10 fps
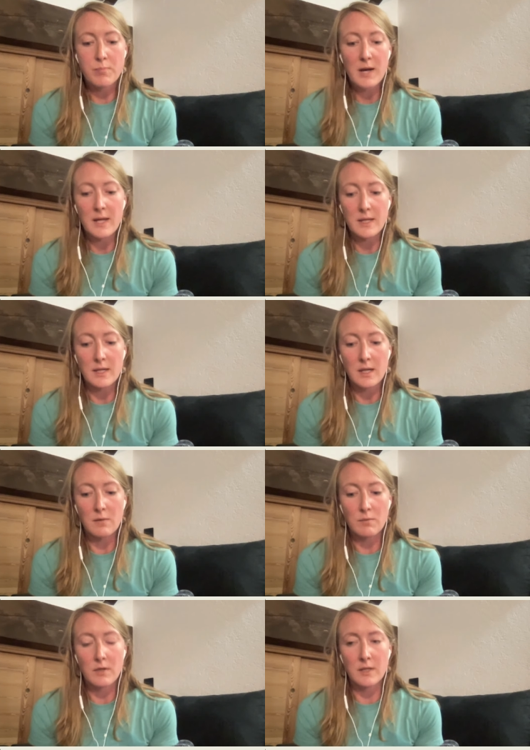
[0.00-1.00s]
But
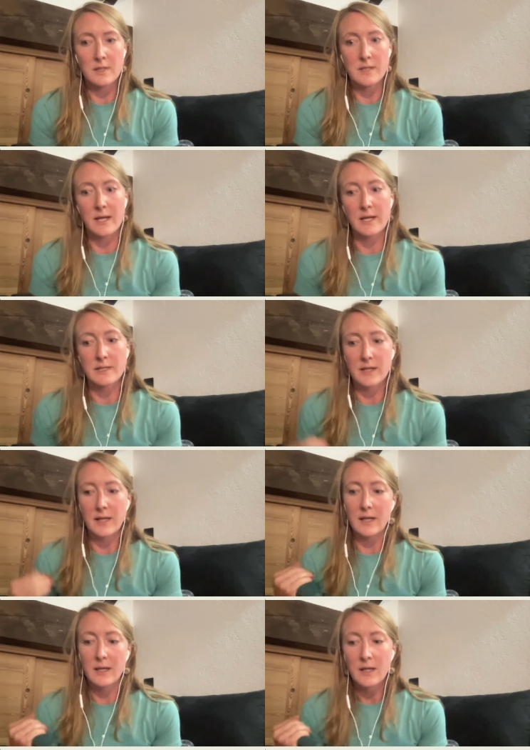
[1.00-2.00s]
it really takes
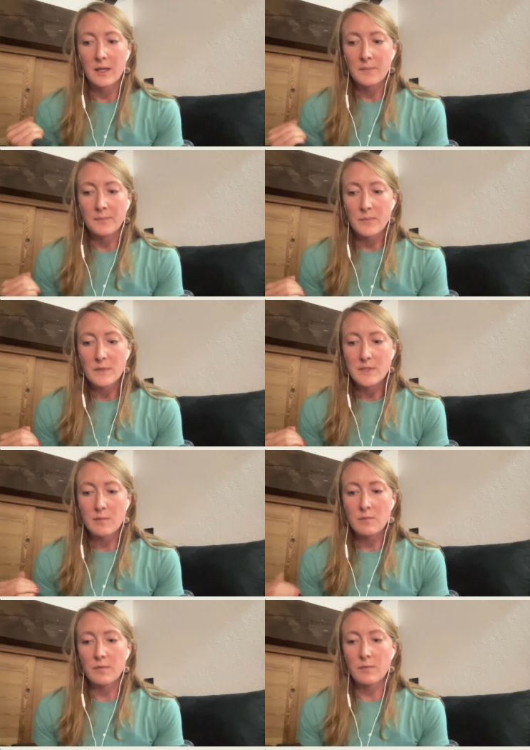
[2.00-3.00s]
like
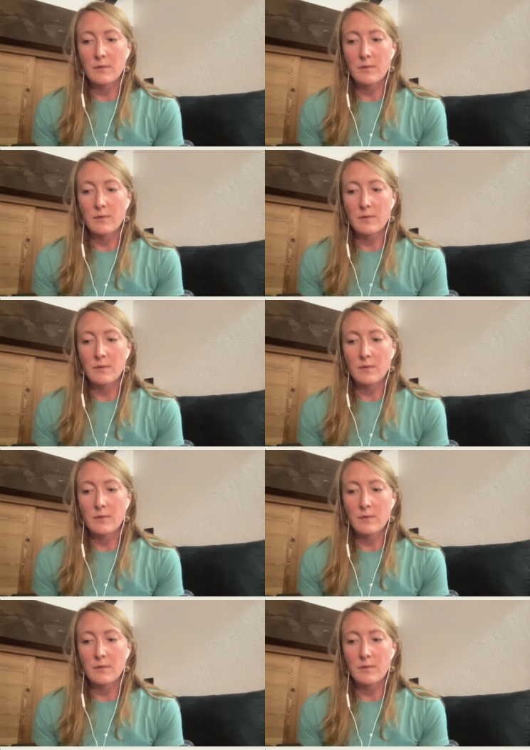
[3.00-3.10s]
some,